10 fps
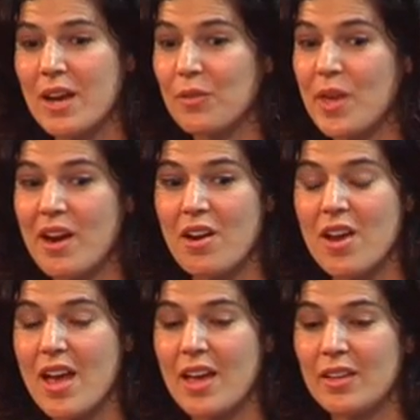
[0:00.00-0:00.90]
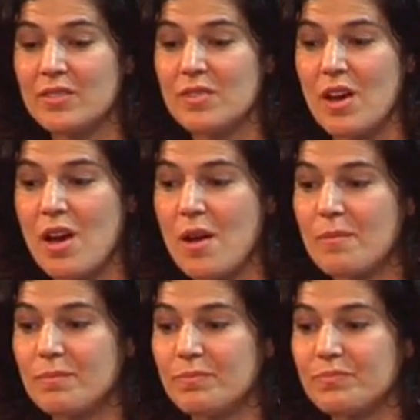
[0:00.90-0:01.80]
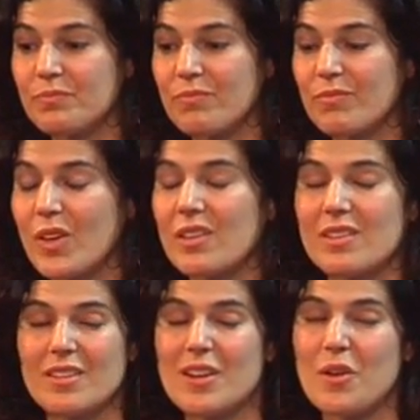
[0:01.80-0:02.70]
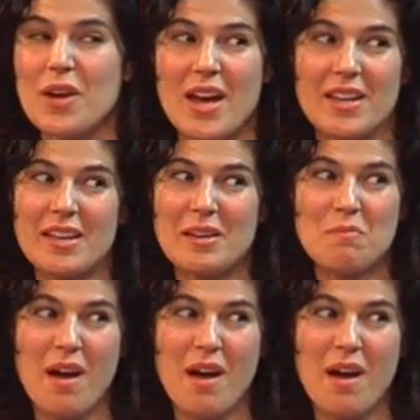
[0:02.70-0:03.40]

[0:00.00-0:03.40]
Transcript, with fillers: out there and um, you know, kind of in